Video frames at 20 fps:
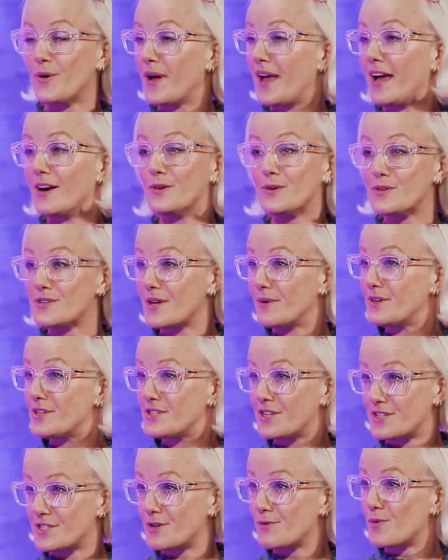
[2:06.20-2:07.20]
And also, it's
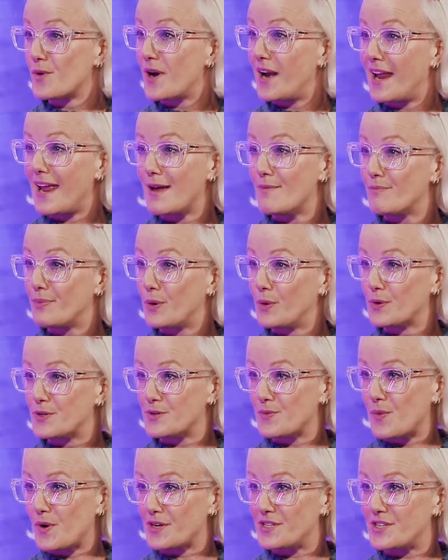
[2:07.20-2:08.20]
just a really
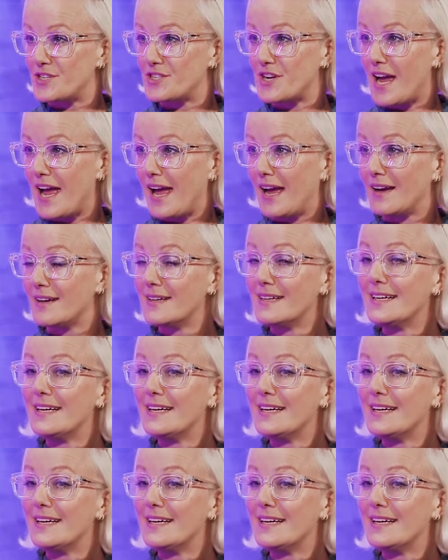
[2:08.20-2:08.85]
important one to share.